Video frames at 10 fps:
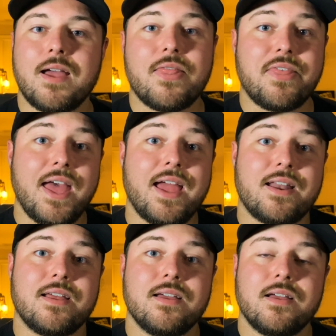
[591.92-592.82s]
And
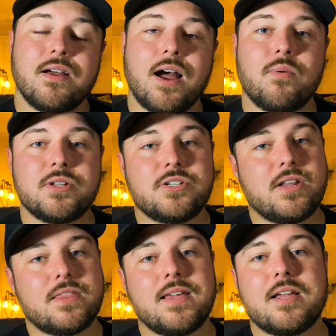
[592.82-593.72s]
then I want you
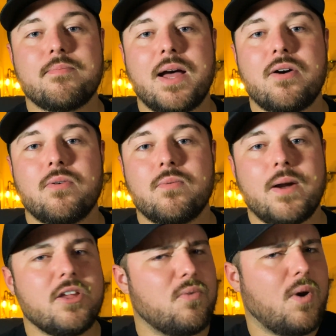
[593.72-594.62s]
to think about
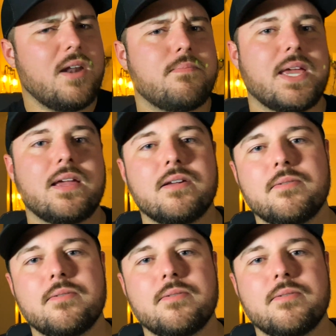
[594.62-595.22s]
where you want to be.